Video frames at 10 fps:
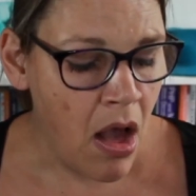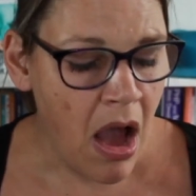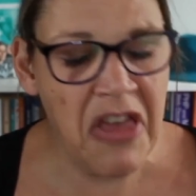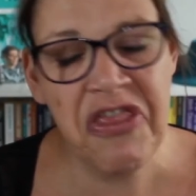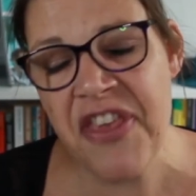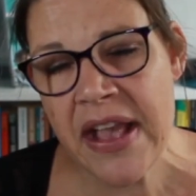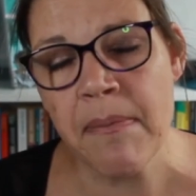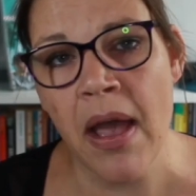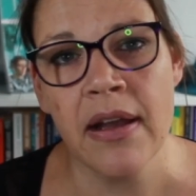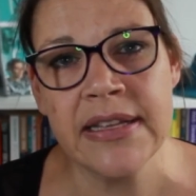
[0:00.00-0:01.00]
I think
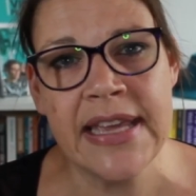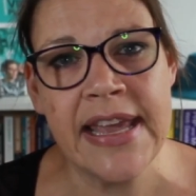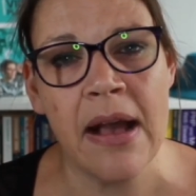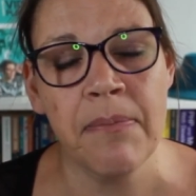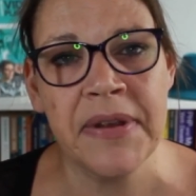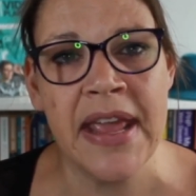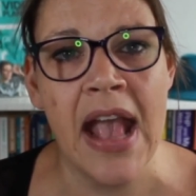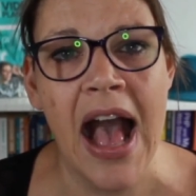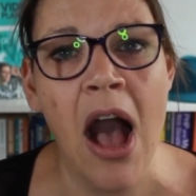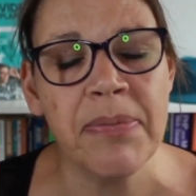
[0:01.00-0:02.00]
my IT company
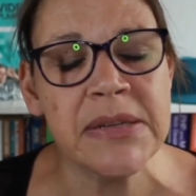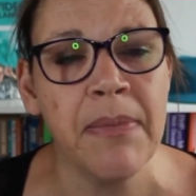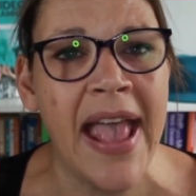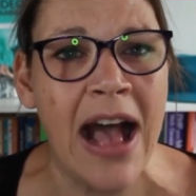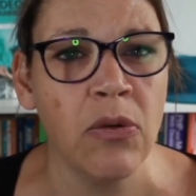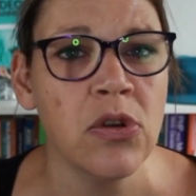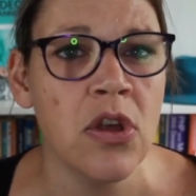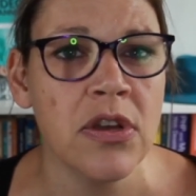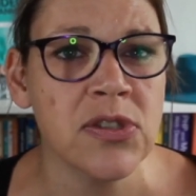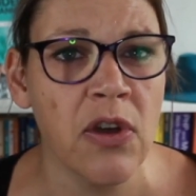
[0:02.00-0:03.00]
upped my
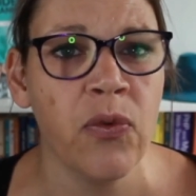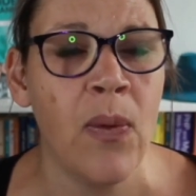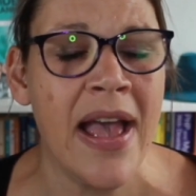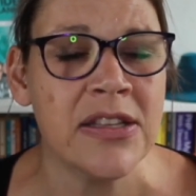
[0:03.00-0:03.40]
Outlook software